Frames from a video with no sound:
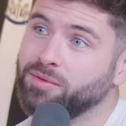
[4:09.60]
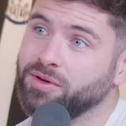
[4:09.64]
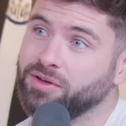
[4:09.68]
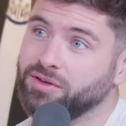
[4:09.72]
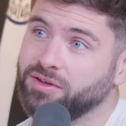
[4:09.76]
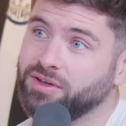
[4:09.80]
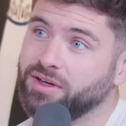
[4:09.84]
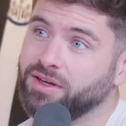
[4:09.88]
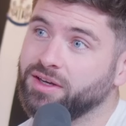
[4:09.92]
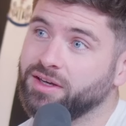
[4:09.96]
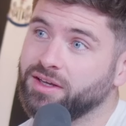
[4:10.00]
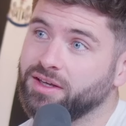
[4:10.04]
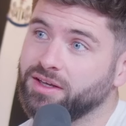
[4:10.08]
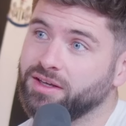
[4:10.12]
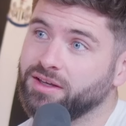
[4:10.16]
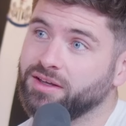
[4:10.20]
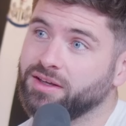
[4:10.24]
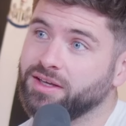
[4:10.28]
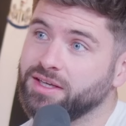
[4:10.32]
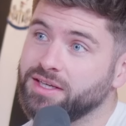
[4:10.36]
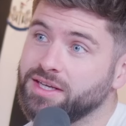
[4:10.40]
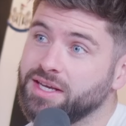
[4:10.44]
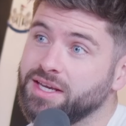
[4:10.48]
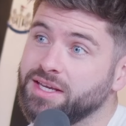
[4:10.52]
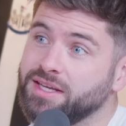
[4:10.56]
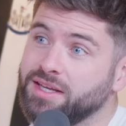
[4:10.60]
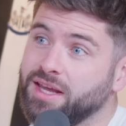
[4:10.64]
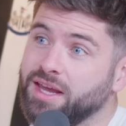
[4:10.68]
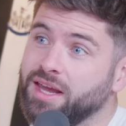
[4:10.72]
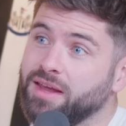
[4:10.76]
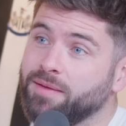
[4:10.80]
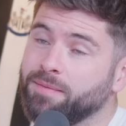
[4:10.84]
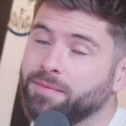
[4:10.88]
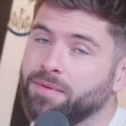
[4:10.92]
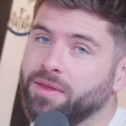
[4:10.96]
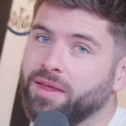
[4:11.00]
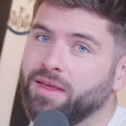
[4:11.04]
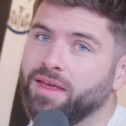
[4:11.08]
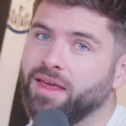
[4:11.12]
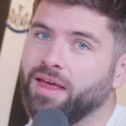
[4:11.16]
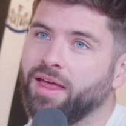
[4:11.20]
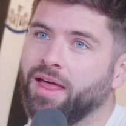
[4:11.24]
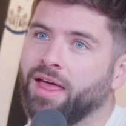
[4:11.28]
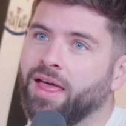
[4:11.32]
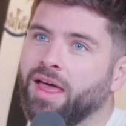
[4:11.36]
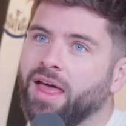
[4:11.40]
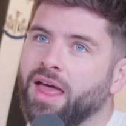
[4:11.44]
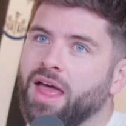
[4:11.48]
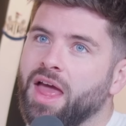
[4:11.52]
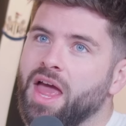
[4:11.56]
middle, didn't he?
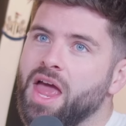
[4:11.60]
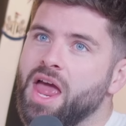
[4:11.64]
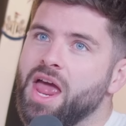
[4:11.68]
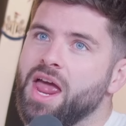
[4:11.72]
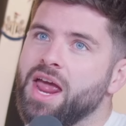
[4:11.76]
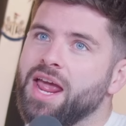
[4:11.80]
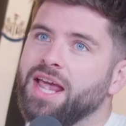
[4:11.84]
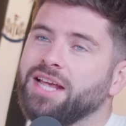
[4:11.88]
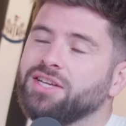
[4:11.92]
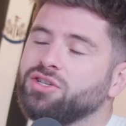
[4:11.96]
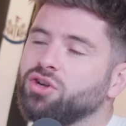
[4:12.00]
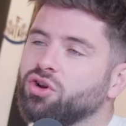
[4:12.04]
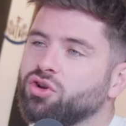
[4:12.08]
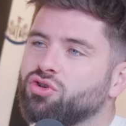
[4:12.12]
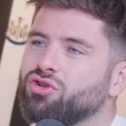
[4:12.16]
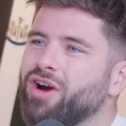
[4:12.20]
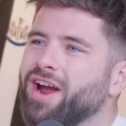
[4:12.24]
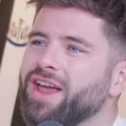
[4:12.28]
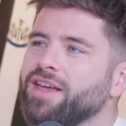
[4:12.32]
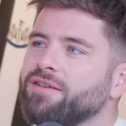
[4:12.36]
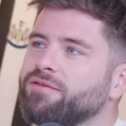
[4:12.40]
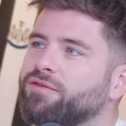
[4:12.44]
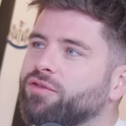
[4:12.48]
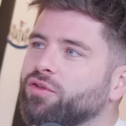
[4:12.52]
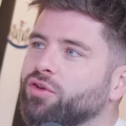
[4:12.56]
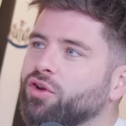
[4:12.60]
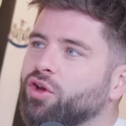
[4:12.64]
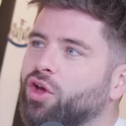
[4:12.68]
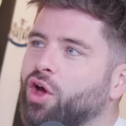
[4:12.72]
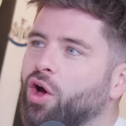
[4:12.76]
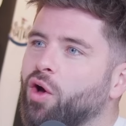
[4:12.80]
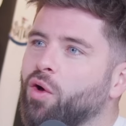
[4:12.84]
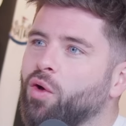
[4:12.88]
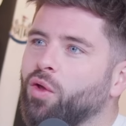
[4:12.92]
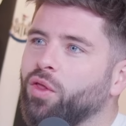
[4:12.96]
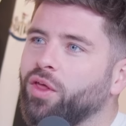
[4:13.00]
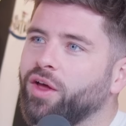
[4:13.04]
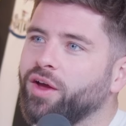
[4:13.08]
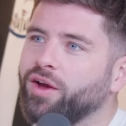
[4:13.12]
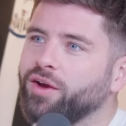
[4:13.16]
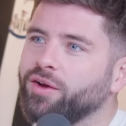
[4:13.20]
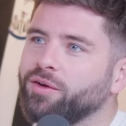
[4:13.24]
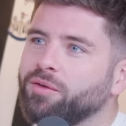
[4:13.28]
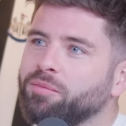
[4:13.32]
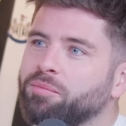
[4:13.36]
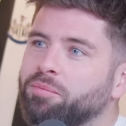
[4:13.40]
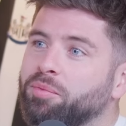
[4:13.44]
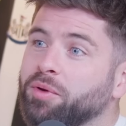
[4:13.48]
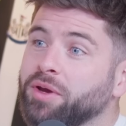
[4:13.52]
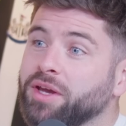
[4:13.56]
He's not great in front of goal, though.
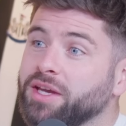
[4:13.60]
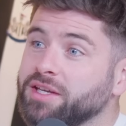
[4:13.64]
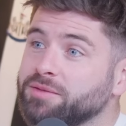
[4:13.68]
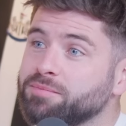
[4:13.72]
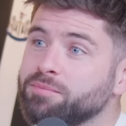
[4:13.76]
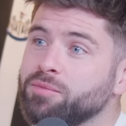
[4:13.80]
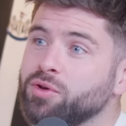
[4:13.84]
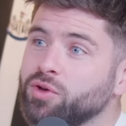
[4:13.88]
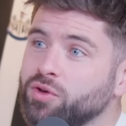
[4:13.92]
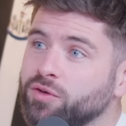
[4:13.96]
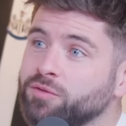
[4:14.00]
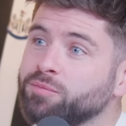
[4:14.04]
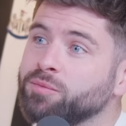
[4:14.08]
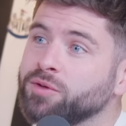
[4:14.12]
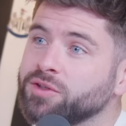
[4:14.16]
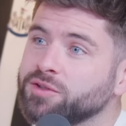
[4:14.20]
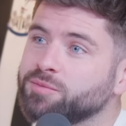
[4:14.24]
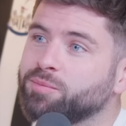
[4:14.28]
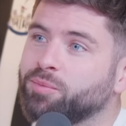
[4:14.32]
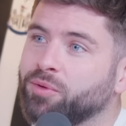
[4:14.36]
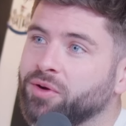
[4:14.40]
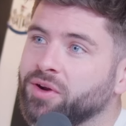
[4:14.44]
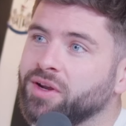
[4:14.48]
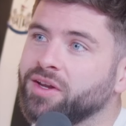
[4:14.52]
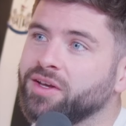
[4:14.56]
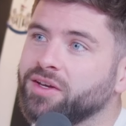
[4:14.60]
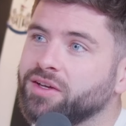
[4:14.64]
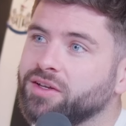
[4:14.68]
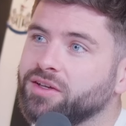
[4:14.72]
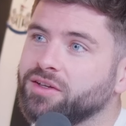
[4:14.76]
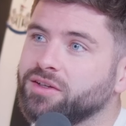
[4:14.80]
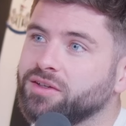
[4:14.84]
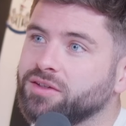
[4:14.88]
But his movement's brilliant.